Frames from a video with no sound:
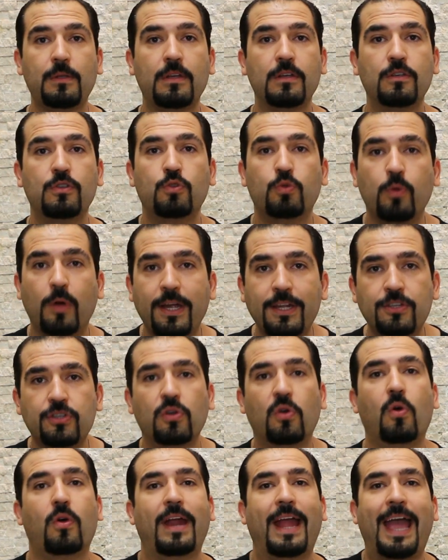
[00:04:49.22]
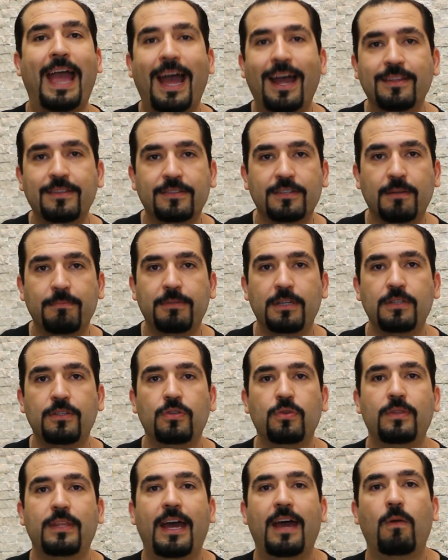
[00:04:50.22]
switch or add something
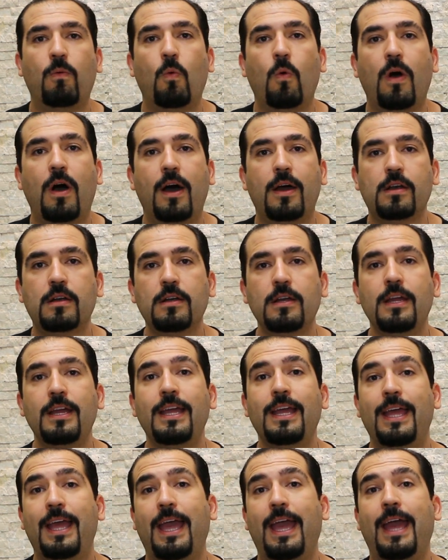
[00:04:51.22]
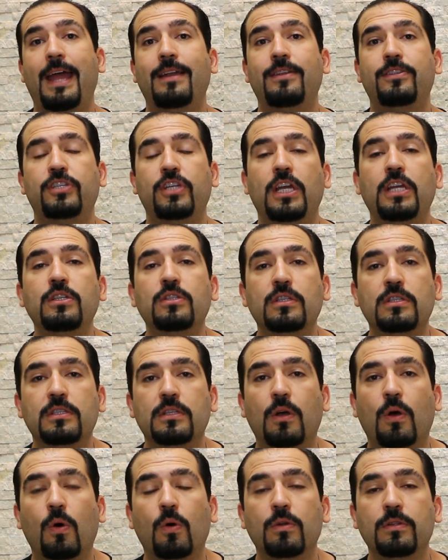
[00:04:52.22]
to that water and changes
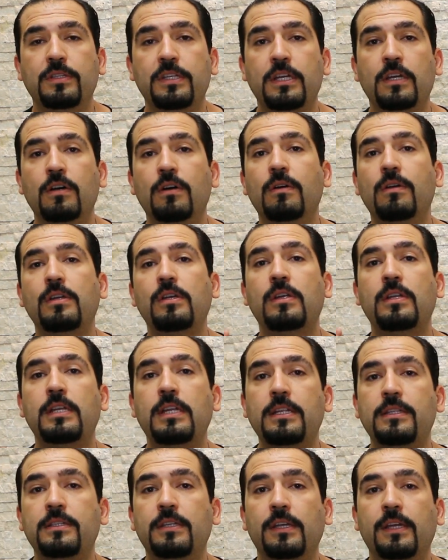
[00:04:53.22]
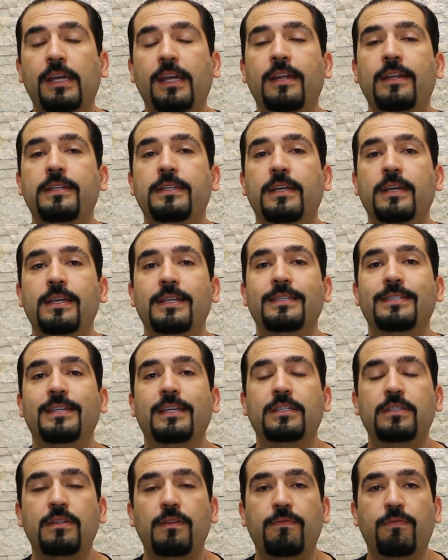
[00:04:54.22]
the whole deal. You need to hit
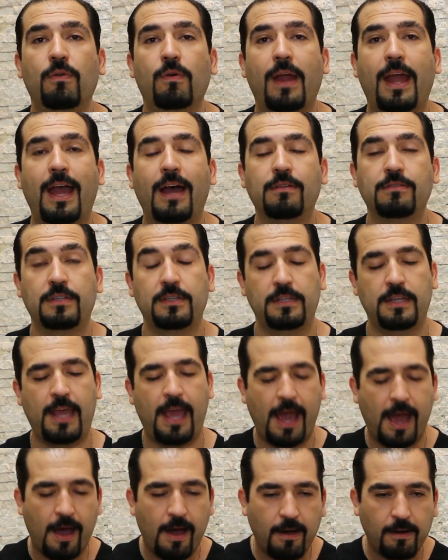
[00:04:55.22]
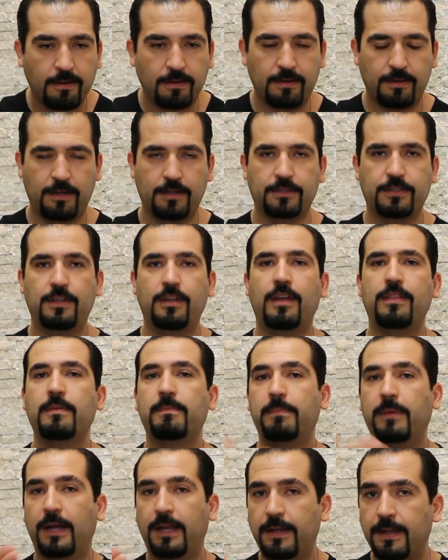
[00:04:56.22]
64 ounces. Now, here's another
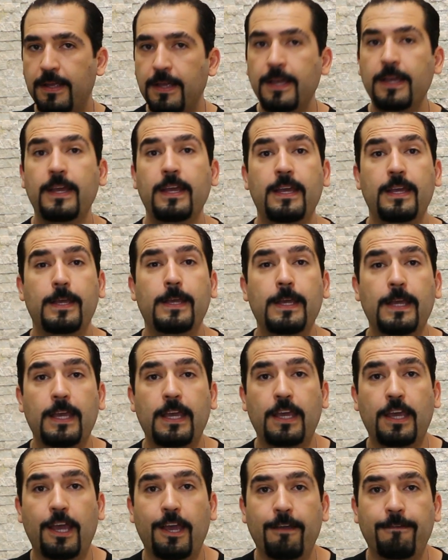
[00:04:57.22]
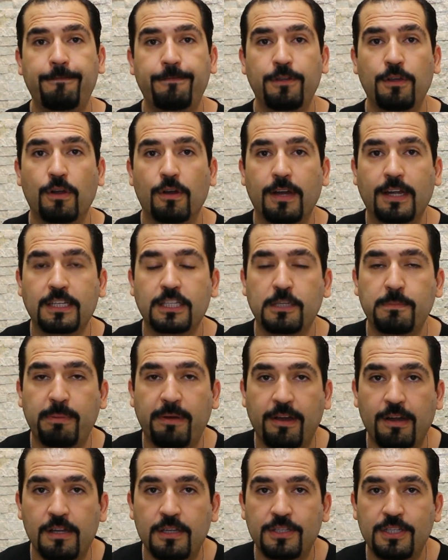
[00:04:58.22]
but. If you're
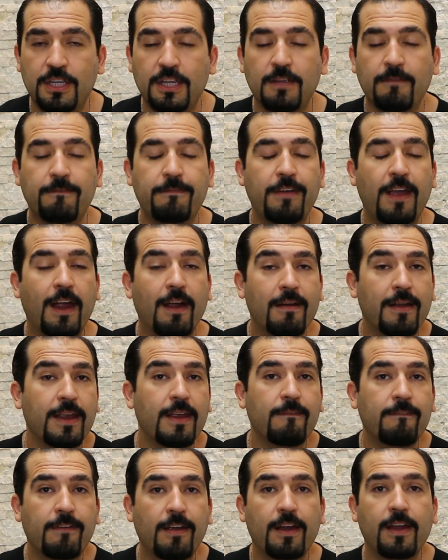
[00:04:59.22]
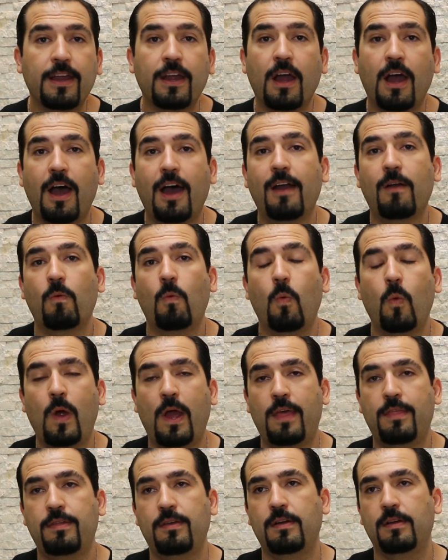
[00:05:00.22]
experiencing very, very hot
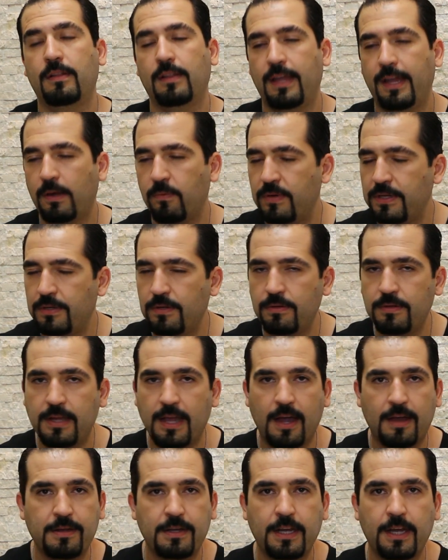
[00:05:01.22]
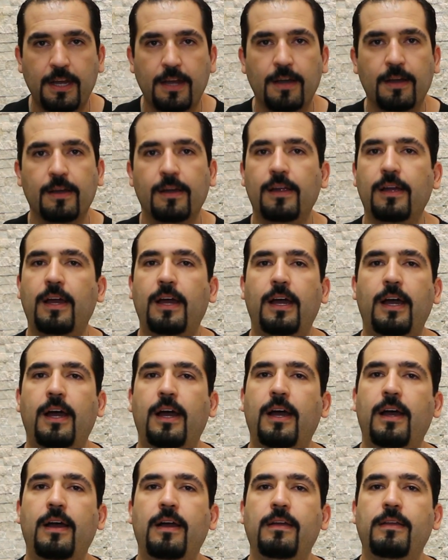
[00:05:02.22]
weather like we do down here
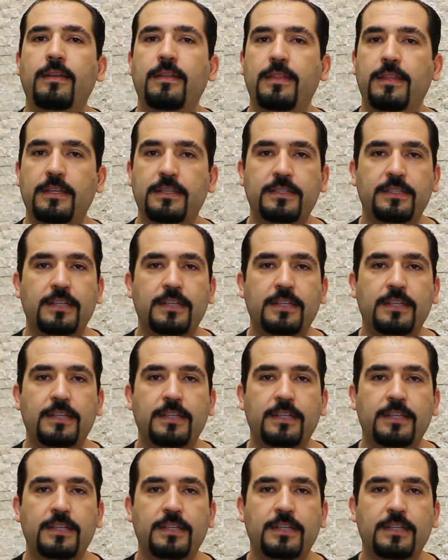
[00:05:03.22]
this